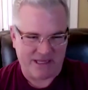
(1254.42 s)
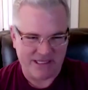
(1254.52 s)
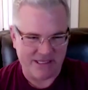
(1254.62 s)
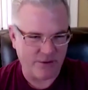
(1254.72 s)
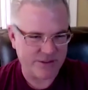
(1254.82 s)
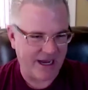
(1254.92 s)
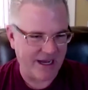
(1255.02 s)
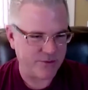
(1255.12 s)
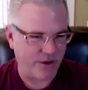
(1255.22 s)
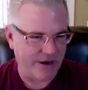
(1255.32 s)
Sales
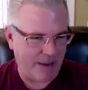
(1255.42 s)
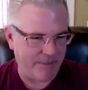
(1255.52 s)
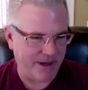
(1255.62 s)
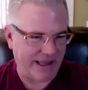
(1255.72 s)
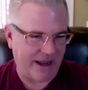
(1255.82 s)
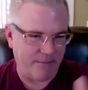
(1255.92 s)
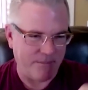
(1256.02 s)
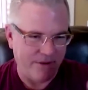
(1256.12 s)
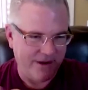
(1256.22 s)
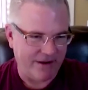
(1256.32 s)
guys weren't happy. Like,
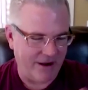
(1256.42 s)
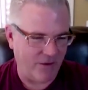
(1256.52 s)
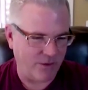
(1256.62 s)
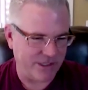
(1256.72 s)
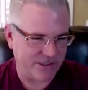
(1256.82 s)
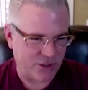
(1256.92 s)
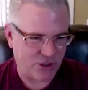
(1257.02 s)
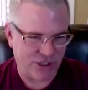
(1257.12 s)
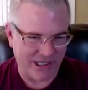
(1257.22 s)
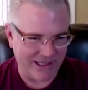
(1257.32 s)
I'm, oh, just a
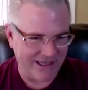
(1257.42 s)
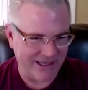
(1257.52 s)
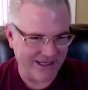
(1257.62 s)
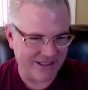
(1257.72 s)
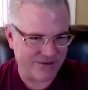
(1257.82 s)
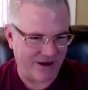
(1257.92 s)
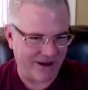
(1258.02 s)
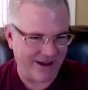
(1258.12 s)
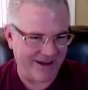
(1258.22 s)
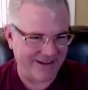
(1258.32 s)
shit leads
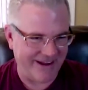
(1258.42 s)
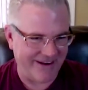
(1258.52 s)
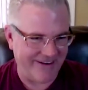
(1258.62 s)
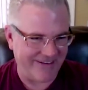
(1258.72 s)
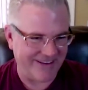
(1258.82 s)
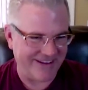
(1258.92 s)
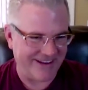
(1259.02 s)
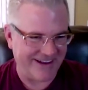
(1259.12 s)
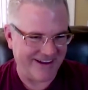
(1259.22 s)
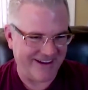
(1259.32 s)
right now, and
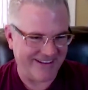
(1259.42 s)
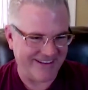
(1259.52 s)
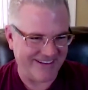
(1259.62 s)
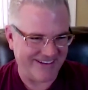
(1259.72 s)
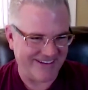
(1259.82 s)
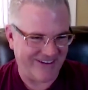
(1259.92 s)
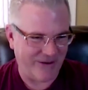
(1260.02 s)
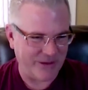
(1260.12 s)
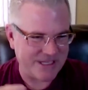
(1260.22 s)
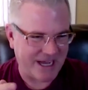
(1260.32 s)
and
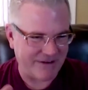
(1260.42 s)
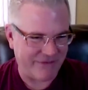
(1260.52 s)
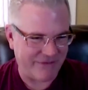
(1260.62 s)
all these kind of